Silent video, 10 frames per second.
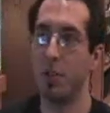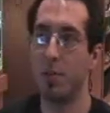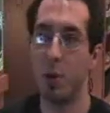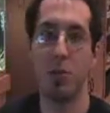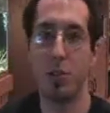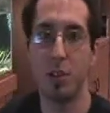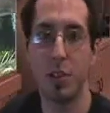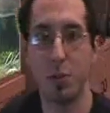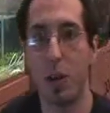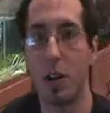Moses
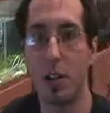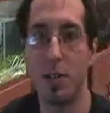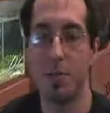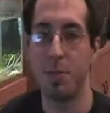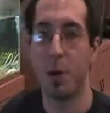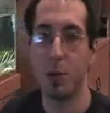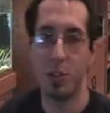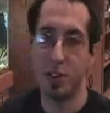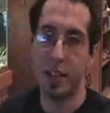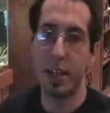is wrong.
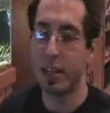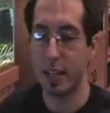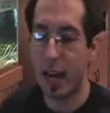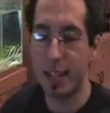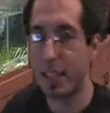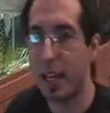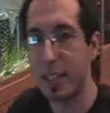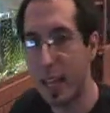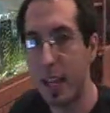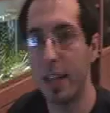Moses did it. God did
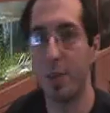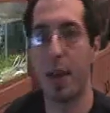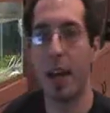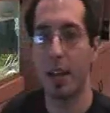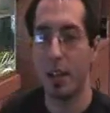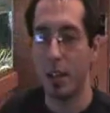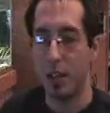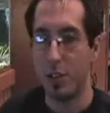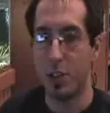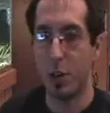not tell him that.
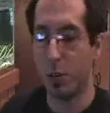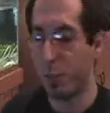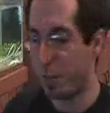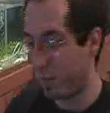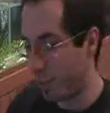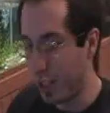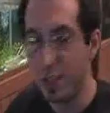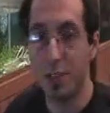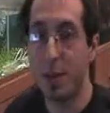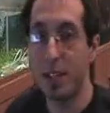So
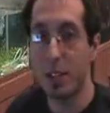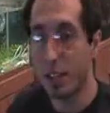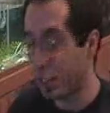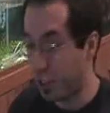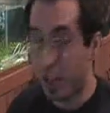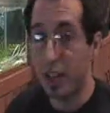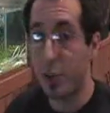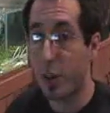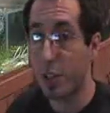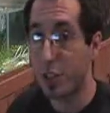Jesus is basically just setting
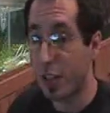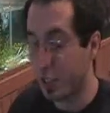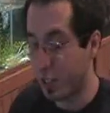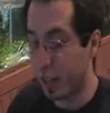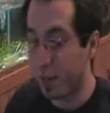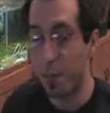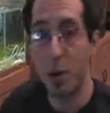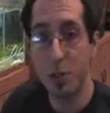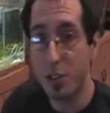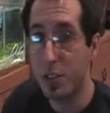the record straight, saying
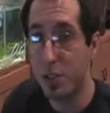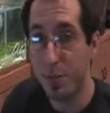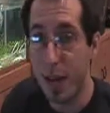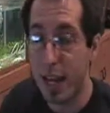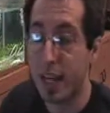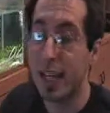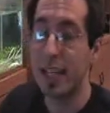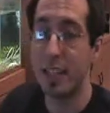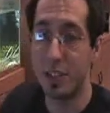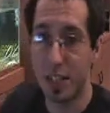Moses is a man.
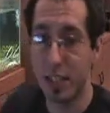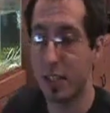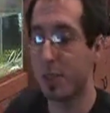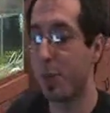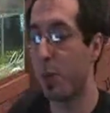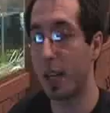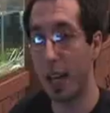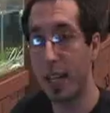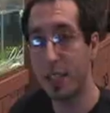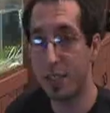He said this, but what
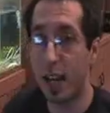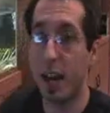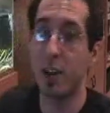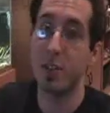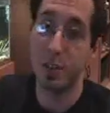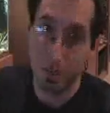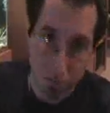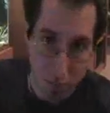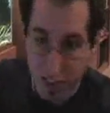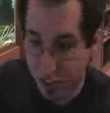God desires
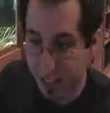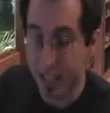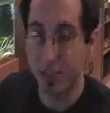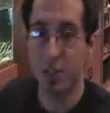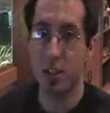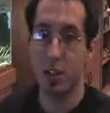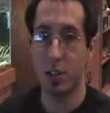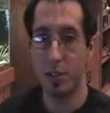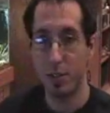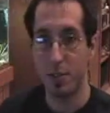is this,
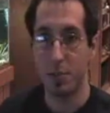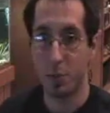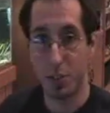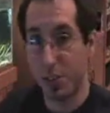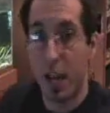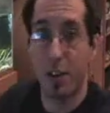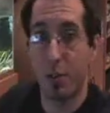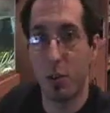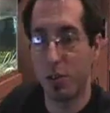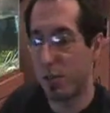which is not
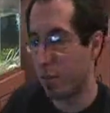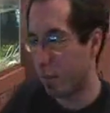divorce.